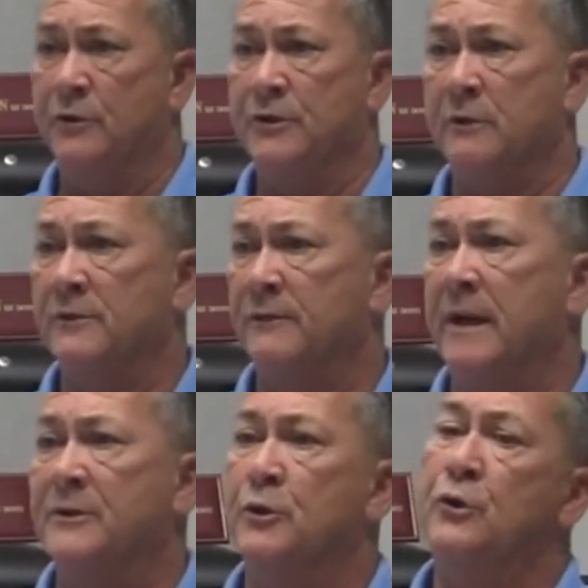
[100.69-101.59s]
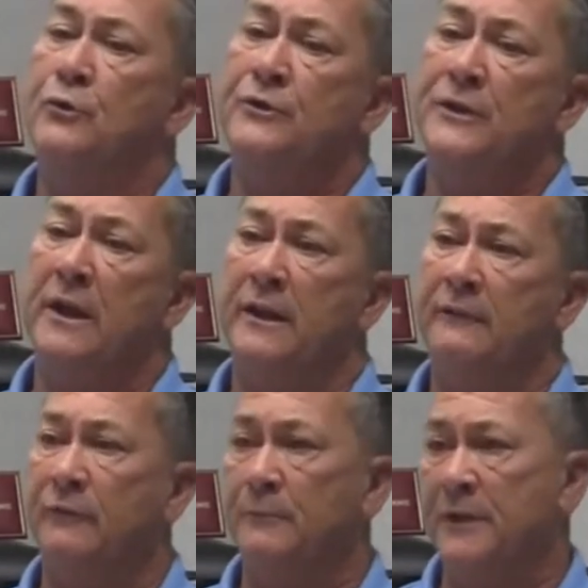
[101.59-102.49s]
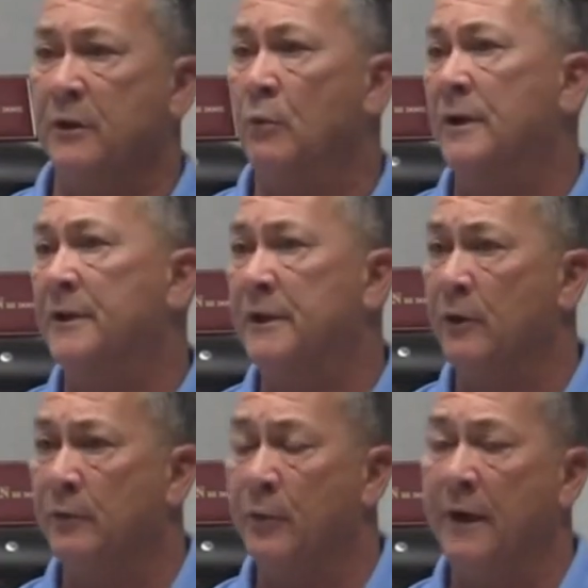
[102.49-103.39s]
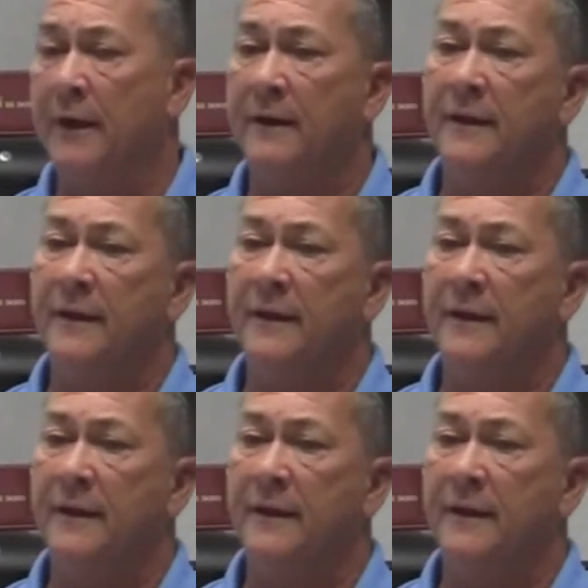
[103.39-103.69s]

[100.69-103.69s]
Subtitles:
to a service advisor who's selling from tier 1 to tier 3.